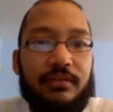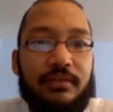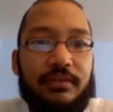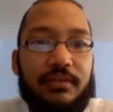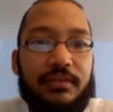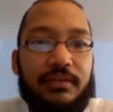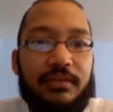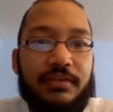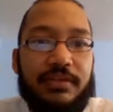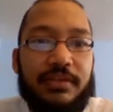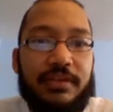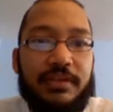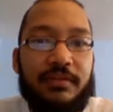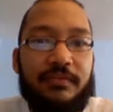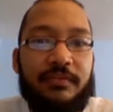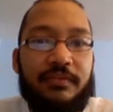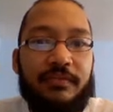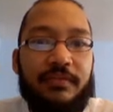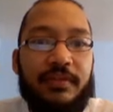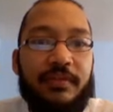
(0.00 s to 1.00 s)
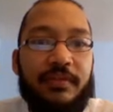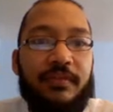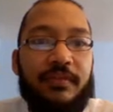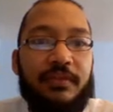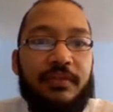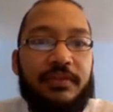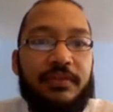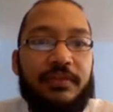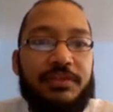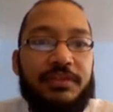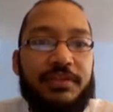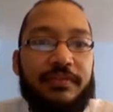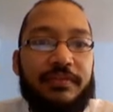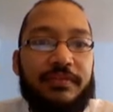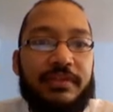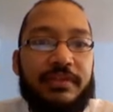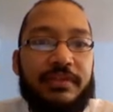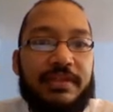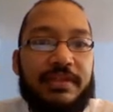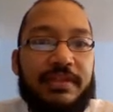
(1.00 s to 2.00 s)
you'll see the voltage
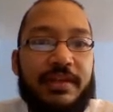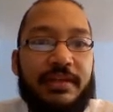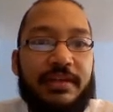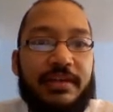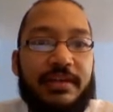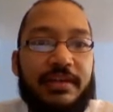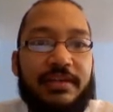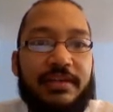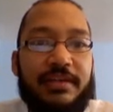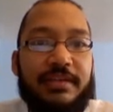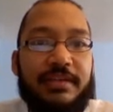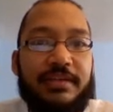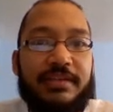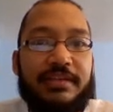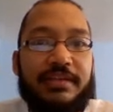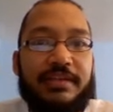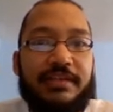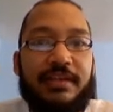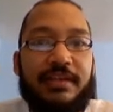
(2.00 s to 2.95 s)
difference there is,